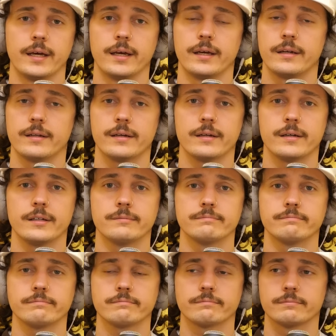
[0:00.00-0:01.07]

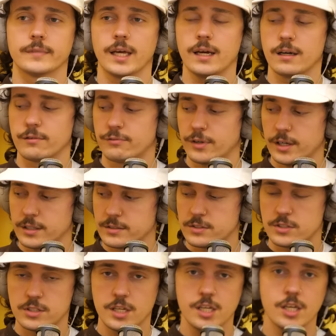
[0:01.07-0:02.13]
And yeah, I'll fucking
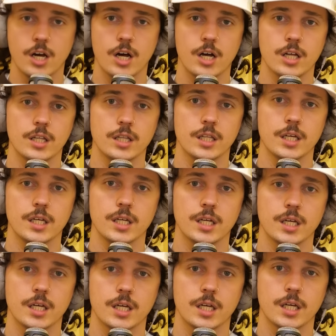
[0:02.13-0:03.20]
see y'all
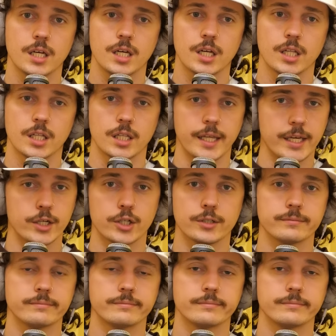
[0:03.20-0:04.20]
later.